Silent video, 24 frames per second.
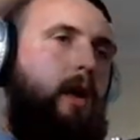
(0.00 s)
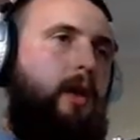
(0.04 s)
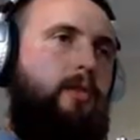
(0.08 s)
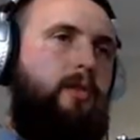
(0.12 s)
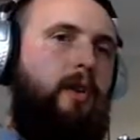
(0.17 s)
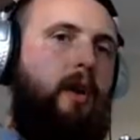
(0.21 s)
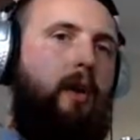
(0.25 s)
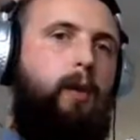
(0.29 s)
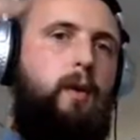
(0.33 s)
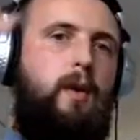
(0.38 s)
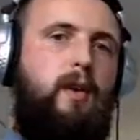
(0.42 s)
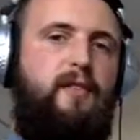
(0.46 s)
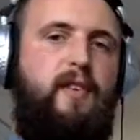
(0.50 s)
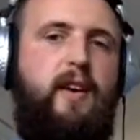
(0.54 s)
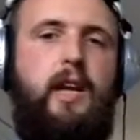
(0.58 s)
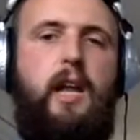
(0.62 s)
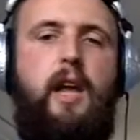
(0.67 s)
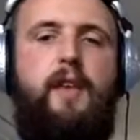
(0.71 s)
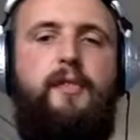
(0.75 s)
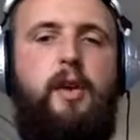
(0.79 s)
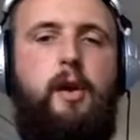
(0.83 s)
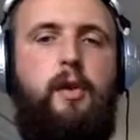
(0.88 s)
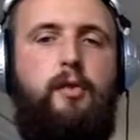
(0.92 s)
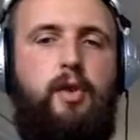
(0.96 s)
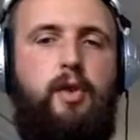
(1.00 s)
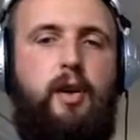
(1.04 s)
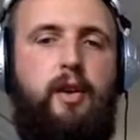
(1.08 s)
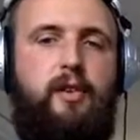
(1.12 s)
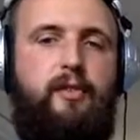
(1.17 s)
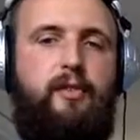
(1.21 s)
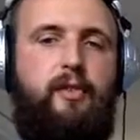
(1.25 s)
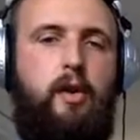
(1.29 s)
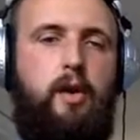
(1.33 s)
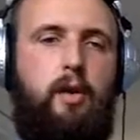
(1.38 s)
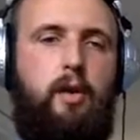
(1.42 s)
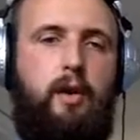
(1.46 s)
So if any of you have tried
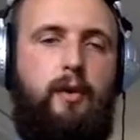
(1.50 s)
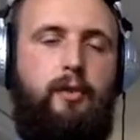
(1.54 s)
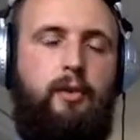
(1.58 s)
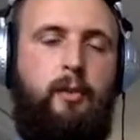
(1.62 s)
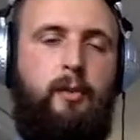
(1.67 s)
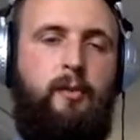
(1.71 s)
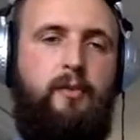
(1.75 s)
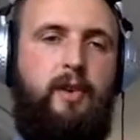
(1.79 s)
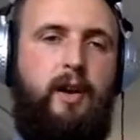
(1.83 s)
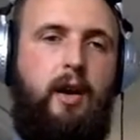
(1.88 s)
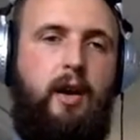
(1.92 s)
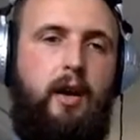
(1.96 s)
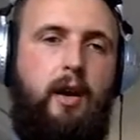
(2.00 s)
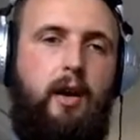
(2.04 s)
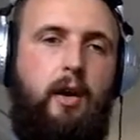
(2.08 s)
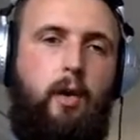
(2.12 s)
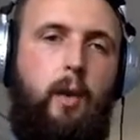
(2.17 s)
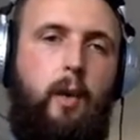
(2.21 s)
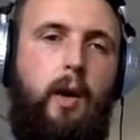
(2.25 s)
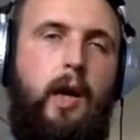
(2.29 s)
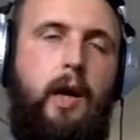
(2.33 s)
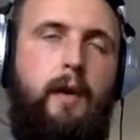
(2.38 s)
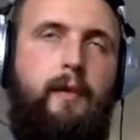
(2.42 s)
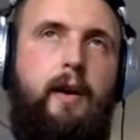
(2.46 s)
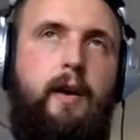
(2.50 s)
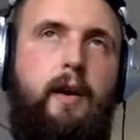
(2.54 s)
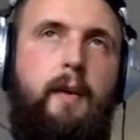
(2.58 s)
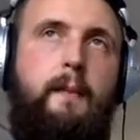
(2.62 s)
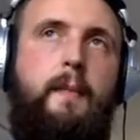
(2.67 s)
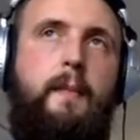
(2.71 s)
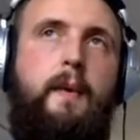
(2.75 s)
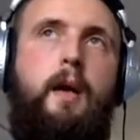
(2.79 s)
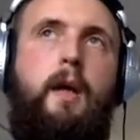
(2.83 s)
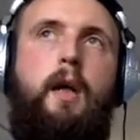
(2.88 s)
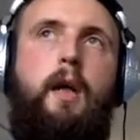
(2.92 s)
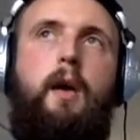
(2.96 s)
to photograph something in an aquarium,
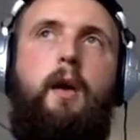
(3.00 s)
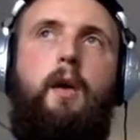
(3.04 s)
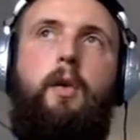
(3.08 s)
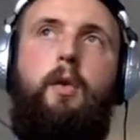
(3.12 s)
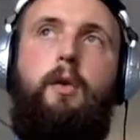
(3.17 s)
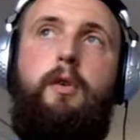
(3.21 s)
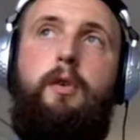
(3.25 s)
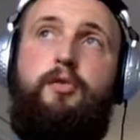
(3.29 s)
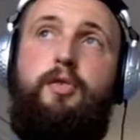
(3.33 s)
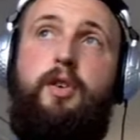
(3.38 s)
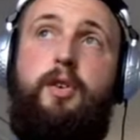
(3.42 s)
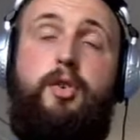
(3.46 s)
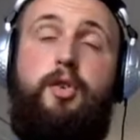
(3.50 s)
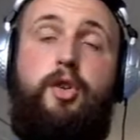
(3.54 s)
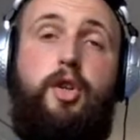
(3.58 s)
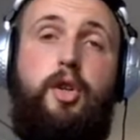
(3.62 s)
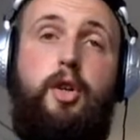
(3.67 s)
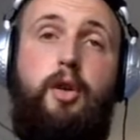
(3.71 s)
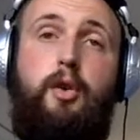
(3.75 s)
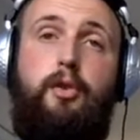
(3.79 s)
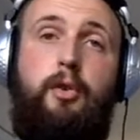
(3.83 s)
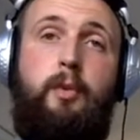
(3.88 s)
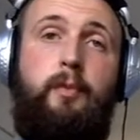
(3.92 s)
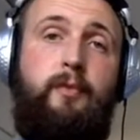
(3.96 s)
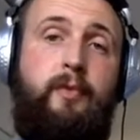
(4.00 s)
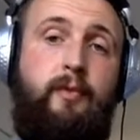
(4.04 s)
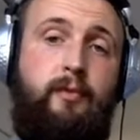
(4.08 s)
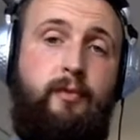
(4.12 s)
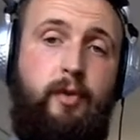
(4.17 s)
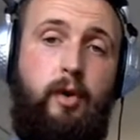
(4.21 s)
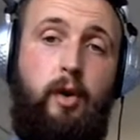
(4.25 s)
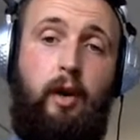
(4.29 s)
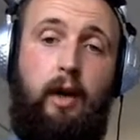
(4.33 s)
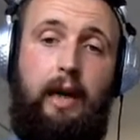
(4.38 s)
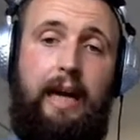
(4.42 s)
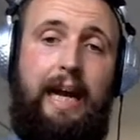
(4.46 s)
or you've tried to shoot something
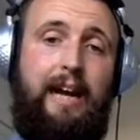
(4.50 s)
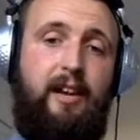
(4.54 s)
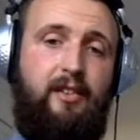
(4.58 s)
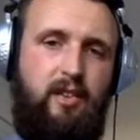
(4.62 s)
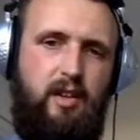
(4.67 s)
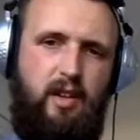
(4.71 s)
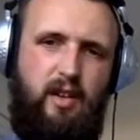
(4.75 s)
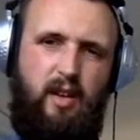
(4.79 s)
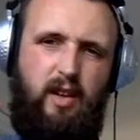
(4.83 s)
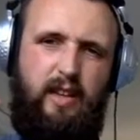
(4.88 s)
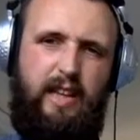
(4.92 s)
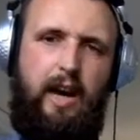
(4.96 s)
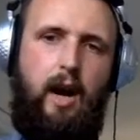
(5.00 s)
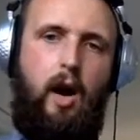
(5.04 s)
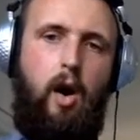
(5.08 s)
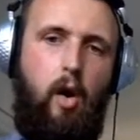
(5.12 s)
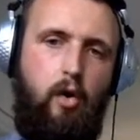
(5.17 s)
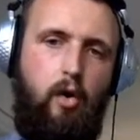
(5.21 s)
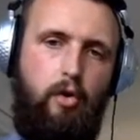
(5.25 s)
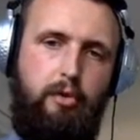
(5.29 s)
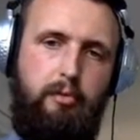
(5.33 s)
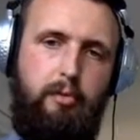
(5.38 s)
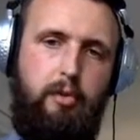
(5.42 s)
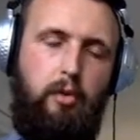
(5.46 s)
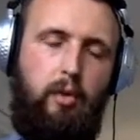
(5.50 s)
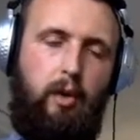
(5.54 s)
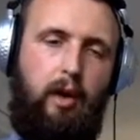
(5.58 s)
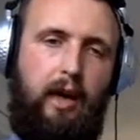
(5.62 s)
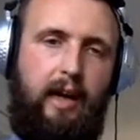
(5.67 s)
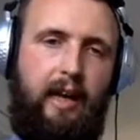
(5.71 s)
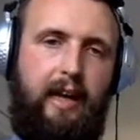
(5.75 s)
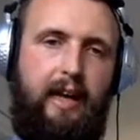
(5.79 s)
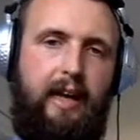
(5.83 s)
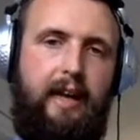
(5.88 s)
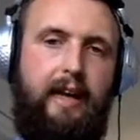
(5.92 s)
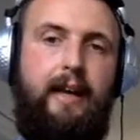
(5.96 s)
through glass and you've got that horrible
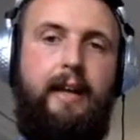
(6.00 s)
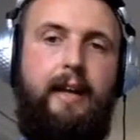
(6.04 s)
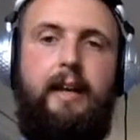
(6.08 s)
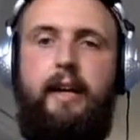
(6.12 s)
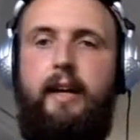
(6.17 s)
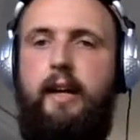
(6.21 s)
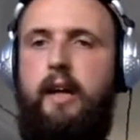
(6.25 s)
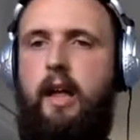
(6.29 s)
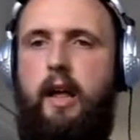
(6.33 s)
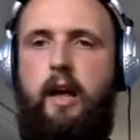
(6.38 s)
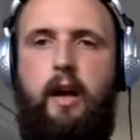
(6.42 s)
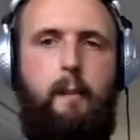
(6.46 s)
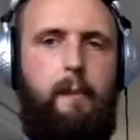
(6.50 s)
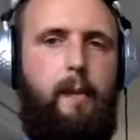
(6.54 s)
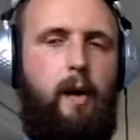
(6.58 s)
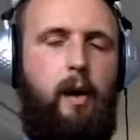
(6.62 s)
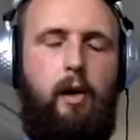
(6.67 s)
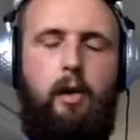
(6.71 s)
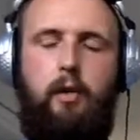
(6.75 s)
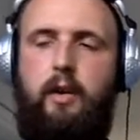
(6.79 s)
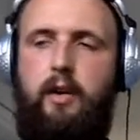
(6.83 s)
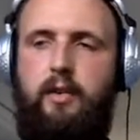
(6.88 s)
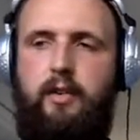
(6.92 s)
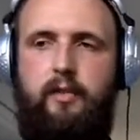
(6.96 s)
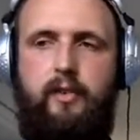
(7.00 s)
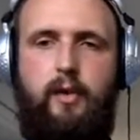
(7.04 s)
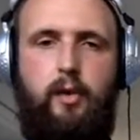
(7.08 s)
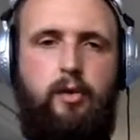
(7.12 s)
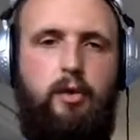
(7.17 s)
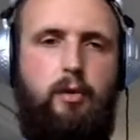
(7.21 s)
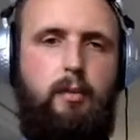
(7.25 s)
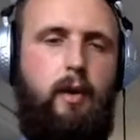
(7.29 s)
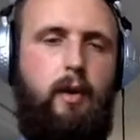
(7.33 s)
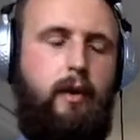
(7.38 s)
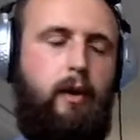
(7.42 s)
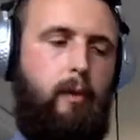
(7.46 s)
glare, a polarizer
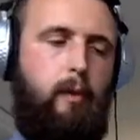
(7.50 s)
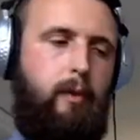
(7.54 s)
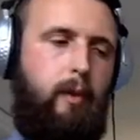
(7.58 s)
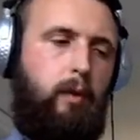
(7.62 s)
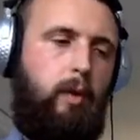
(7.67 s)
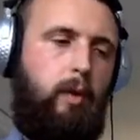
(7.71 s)
filter might not be